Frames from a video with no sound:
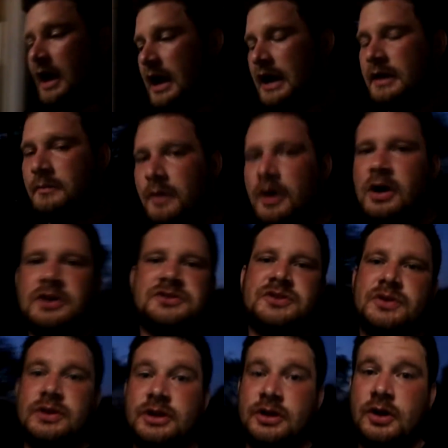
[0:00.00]
I am also
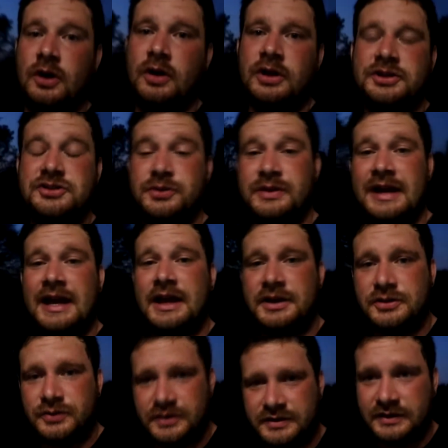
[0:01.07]
gonna call it to an
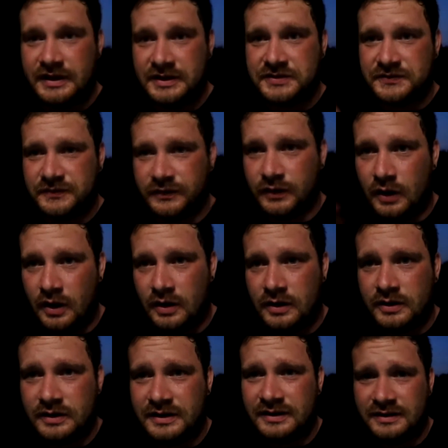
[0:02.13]
end on this
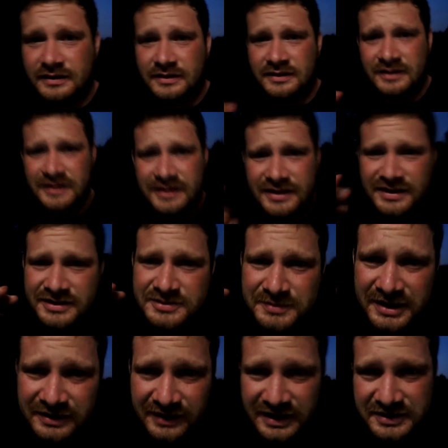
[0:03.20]
vlog. Is
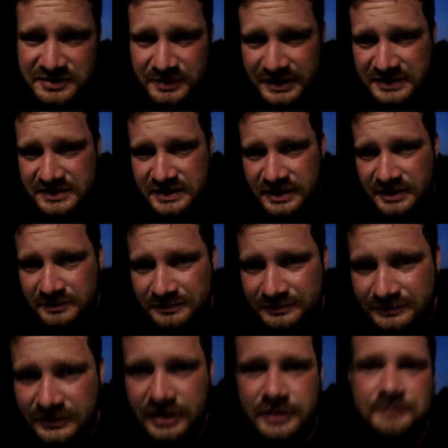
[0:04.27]
my lens messed up?
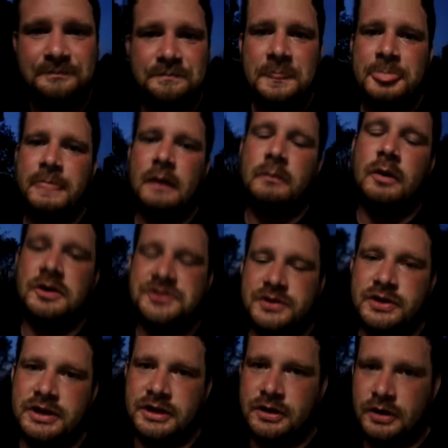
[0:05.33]
No. I'm also
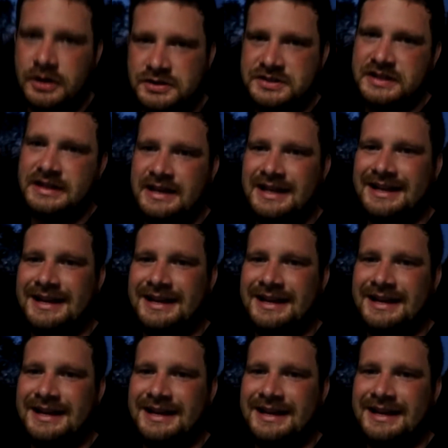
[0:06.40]
gonna cause it.